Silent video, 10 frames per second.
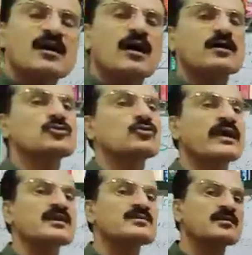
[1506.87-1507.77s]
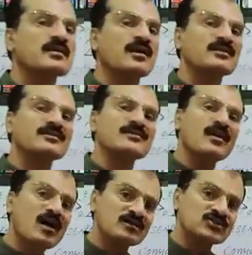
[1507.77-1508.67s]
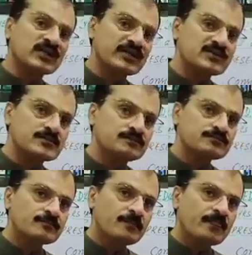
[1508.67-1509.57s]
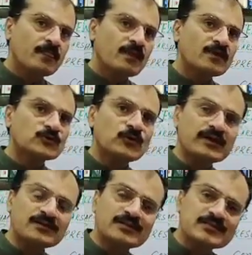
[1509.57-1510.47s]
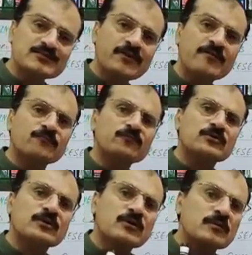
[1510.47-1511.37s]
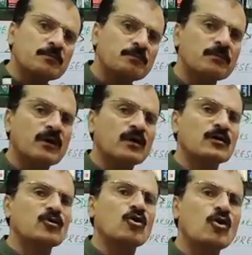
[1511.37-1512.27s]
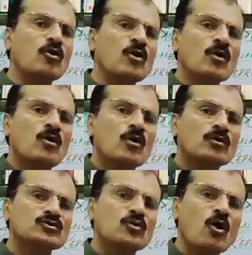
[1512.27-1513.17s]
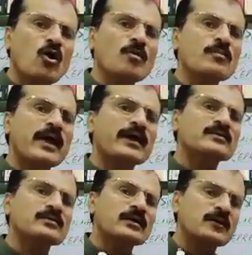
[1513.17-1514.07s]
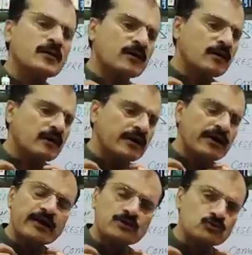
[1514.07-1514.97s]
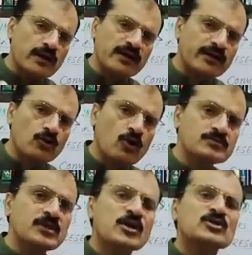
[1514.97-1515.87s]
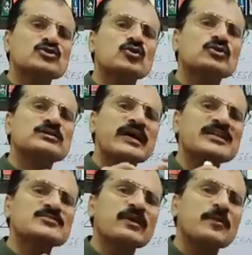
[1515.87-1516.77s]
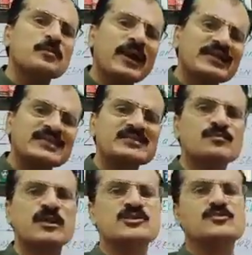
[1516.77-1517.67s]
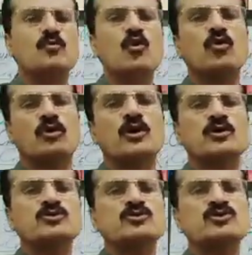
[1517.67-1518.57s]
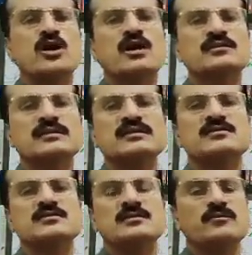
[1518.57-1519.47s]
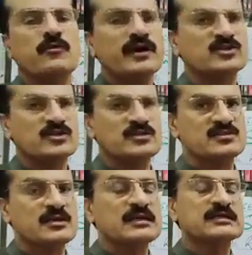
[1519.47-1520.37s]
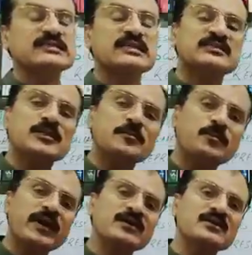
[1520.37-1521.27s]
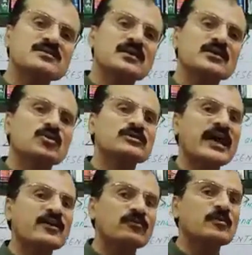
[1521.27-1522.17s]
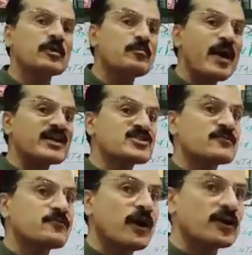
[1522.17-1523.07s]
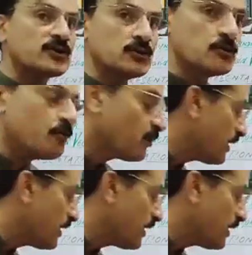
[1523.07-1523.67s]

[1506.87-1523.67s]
or you can say along the north side. So in this way, go to home and you are at home, so that's why practice much more to draw these vectors. Jetri practice kando, that will be better for you.